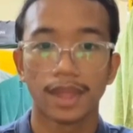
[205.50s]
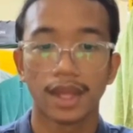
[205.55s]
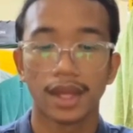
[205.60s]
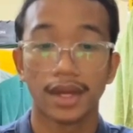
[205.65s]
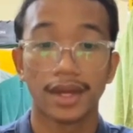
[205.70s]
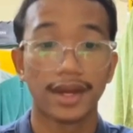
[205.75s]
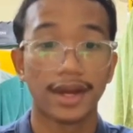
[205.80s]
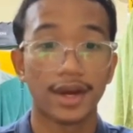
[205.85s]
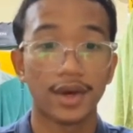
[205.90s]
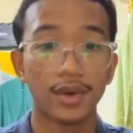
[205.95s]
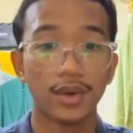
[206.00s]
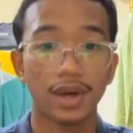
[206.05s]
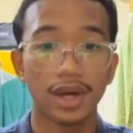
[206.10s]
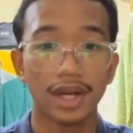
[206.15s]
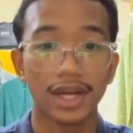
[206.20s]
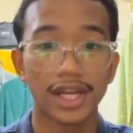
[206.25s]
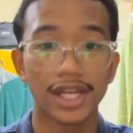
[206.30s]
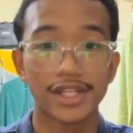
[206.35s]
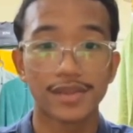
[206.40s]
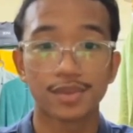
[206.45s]
Now,
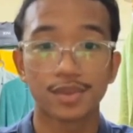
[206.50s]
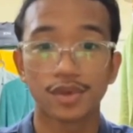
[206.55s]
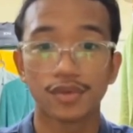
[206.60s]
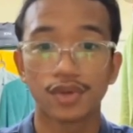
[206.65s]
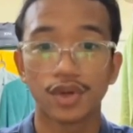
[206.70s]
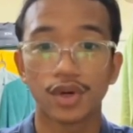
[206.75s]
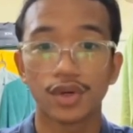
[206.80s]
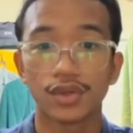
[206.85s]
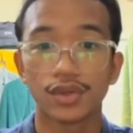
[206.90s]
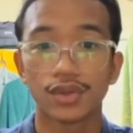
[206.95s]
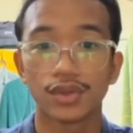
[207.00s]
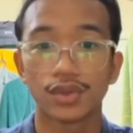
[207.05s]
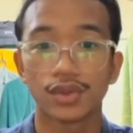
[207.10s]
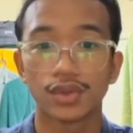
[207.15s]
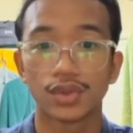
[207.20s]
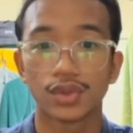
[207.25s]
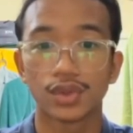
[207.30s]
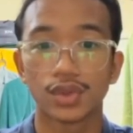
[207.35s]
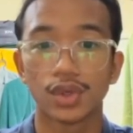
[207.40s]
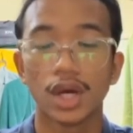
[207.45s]
let's move on
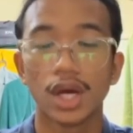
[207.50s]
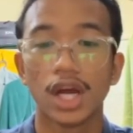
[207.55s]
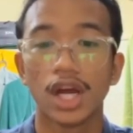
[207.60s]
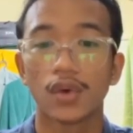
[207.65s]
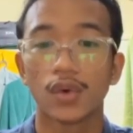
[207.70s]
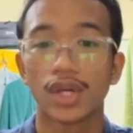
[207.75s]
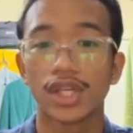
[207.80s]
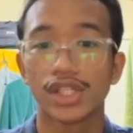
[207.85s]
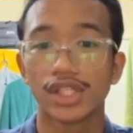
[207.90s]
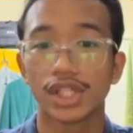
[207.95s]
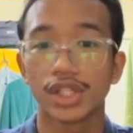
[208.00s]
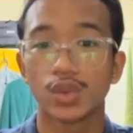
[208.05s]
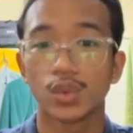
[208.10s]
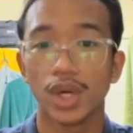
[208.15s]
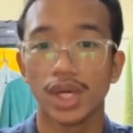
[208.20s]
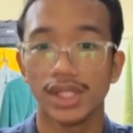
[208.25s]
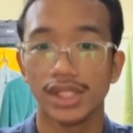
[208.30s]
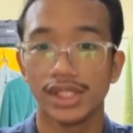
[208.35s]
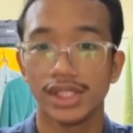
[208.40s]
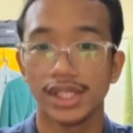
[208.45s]
to question
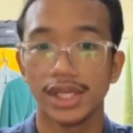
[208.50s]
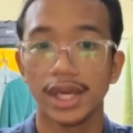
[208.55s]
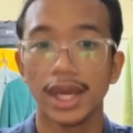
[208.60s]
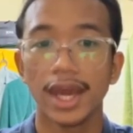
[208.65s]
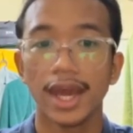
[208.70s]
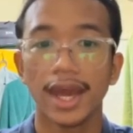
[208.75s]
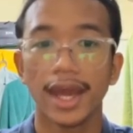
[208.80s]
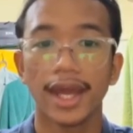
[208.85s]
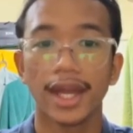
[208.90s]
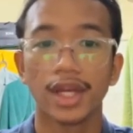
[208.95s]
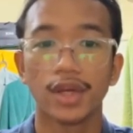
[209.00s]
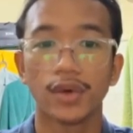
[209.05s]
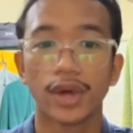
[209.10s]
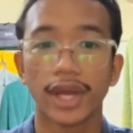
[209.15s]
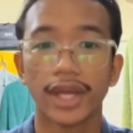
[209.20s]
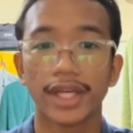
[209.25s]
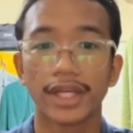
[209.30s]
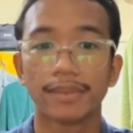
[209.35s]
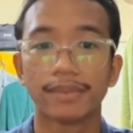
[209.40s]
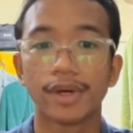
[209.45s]
1G and look
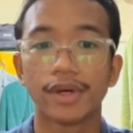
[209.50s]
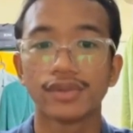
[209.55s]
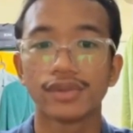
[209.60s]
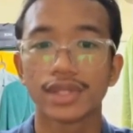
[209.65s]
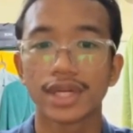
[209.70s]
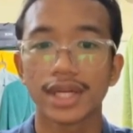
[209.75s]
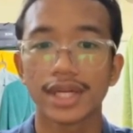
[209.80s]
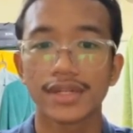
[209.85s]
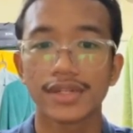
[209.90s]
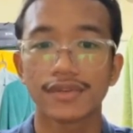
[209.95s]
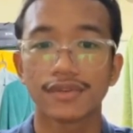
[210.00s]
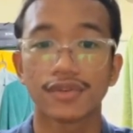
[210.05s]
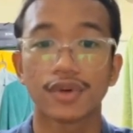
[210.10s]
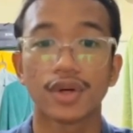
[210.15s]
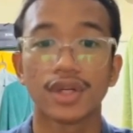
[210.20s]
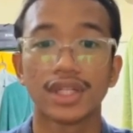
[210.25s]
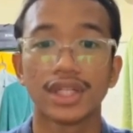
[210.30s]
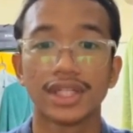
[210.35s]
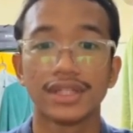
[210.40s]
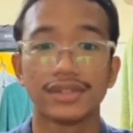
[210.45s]
at the boundaries
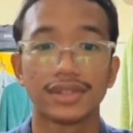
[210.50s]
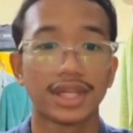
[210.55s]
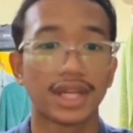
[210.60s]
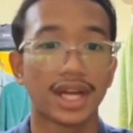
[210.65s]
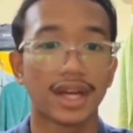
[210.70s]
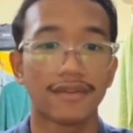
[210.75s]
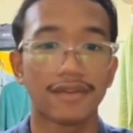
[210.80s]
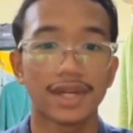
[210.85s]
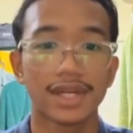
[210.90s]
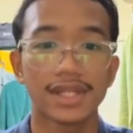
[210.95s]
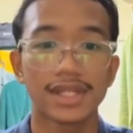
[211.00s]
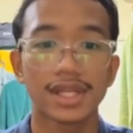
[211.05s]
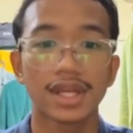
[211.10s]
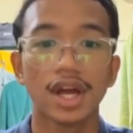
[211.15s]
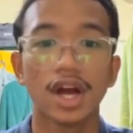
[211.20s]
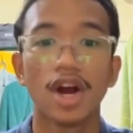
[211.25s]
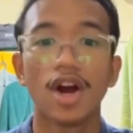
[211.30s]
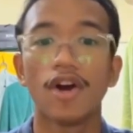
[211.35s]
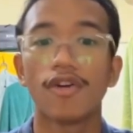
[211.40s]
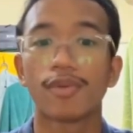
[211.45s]
for the three levels
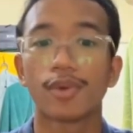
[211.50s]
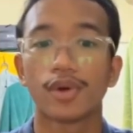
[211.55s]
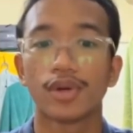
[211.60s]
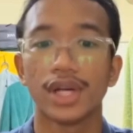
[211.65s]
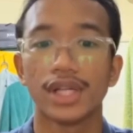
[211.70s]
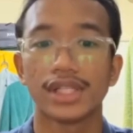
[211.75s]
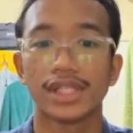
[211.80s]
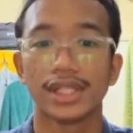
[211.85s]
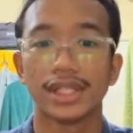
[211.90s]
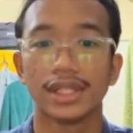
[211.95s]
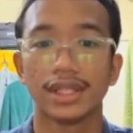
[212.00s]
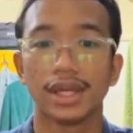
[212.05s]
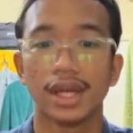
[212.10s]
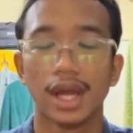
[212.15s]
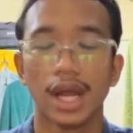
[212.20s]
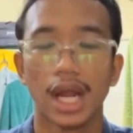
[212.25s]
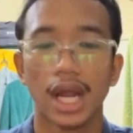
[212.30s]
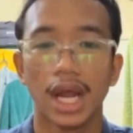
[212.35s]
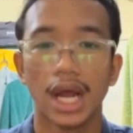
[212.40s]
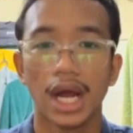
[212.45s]
of production.
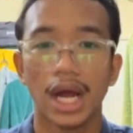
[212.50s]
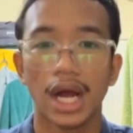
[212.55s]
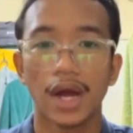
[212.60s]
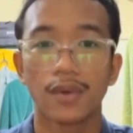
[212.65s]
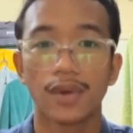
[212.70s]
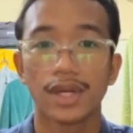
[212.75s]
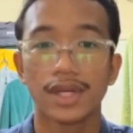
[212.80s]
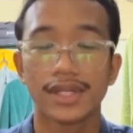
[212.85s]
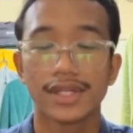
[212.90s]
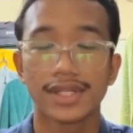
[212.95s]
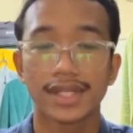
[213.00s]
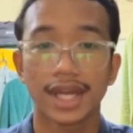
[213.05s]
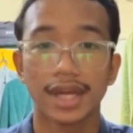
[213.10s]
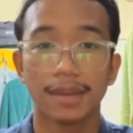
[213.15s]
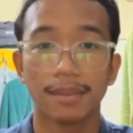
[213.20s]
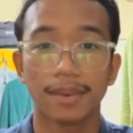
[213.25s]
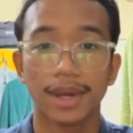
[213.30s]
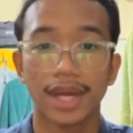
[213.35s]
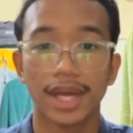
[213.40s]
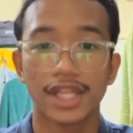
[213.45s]
I will start
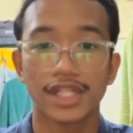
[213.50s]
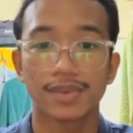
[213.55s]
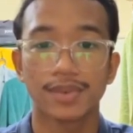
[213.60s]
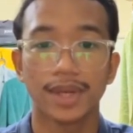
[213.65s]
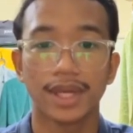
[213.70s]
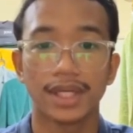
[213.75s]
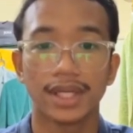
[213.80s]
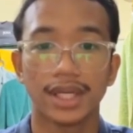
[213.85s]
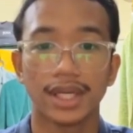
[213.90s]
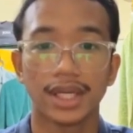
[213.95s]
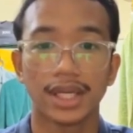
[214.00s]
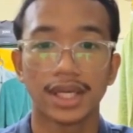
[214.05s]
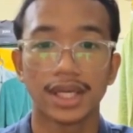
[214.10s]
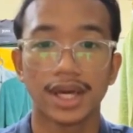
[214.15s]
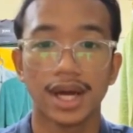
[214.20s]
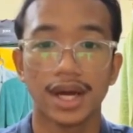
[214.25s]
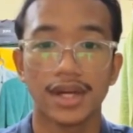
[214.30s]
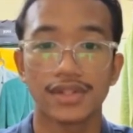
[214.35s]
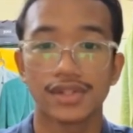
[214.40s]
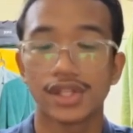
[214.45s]
by explaining
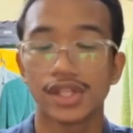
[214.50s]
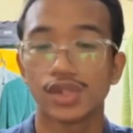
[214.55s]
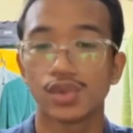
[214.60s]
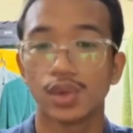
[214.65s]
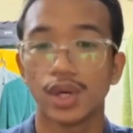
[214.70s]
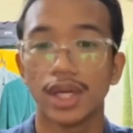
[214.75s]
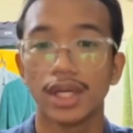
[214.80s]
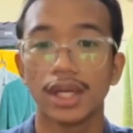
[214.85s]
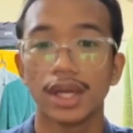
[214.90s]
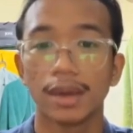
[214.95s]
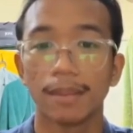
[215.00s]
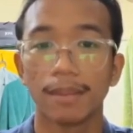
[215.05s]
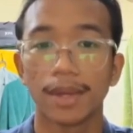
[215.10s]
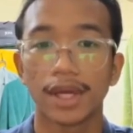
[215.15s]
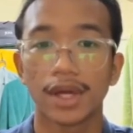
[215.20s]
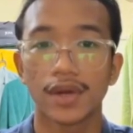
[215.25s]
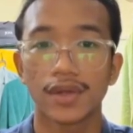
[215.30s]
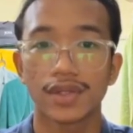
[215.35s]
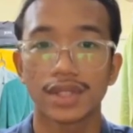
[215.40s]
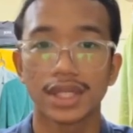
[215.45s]
stage 1
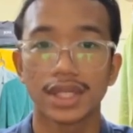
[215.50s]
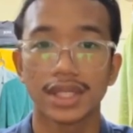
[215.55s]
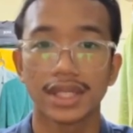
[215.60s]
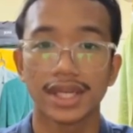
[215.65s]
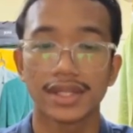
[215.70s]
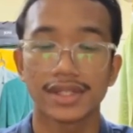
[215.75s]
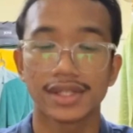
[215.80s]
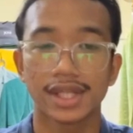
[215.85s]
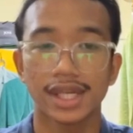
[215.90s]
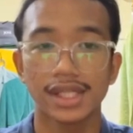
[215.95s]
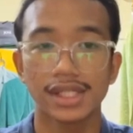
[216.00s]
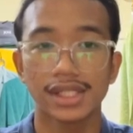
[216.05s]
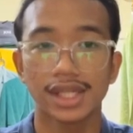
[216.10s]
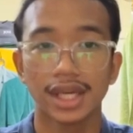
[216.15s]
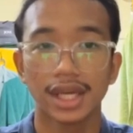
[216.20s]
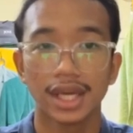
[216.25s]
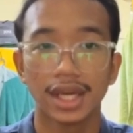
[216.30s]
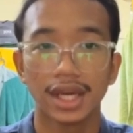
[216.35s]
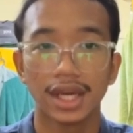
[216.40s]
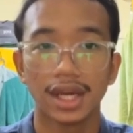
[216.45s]
because the next stage
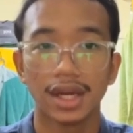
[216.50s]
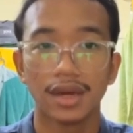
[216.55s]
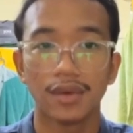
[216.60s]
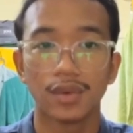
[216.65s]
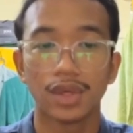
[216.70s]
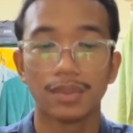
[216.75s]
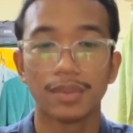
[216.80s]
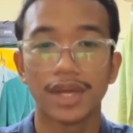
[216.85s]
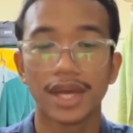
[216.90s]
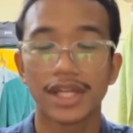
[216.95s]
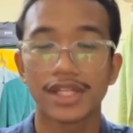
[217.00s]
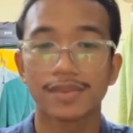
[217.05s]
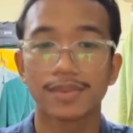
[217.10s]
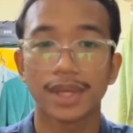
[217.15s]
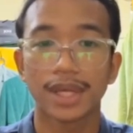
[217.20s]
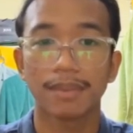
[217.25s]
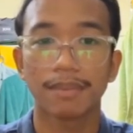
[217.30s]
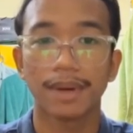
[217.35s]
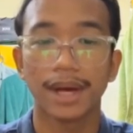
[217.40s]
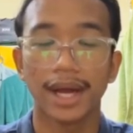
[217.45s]
will be
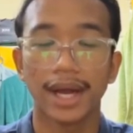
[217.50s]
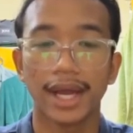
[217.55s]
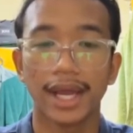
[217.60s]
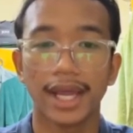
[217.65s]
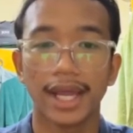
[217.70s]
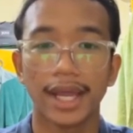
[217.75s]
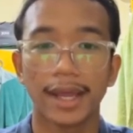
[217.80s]
explained by